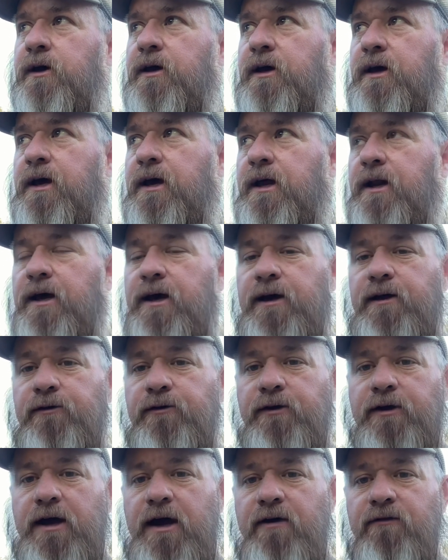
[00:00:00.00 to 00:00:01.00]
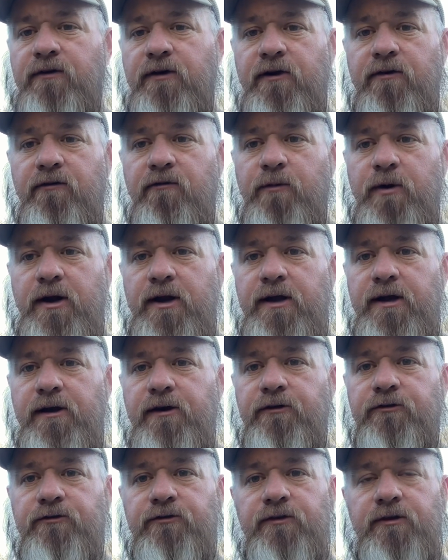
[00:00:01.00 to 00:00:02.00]
and uh, look after everybody
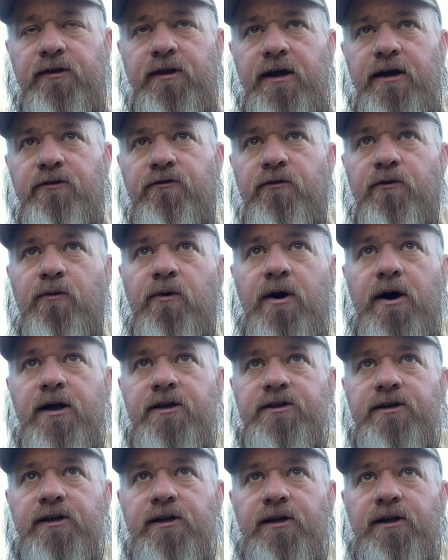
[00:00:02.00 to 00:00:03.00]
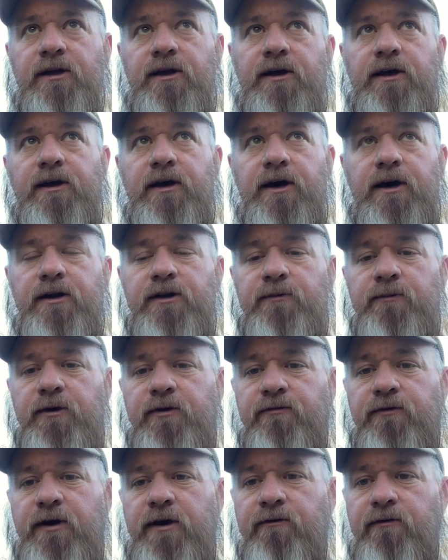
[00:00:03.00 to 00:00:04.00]
else. Thanks for watching. Uh, do me a
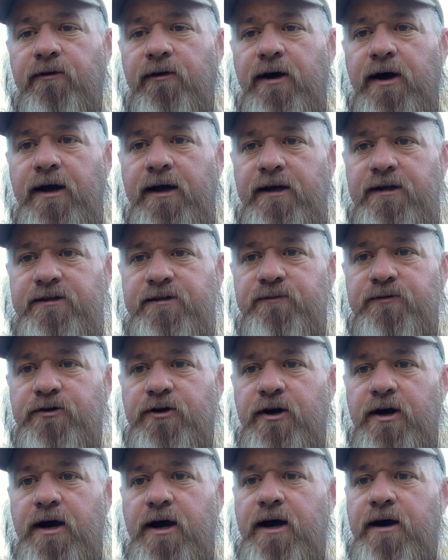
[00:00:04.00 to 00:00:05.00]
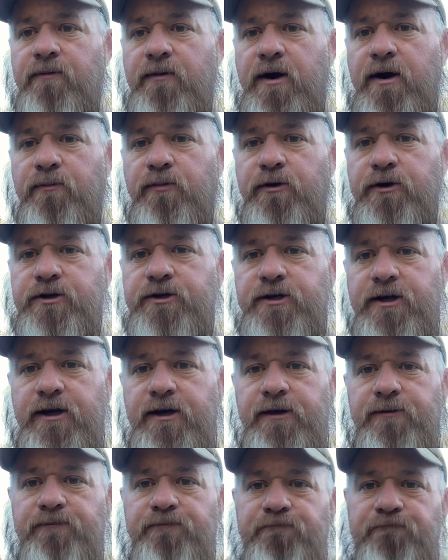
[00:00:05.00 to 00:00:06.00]
favor, like and subscribe. I appreciate
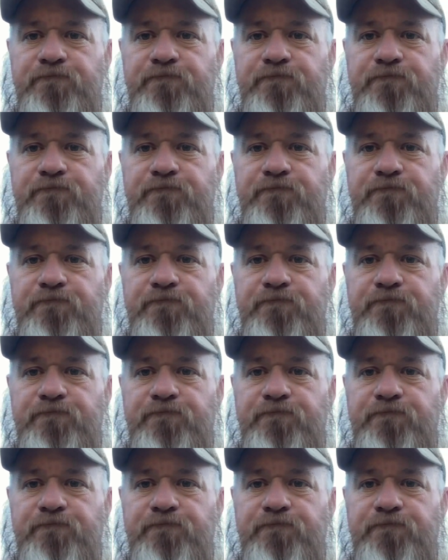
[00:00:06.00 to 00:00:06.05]
it.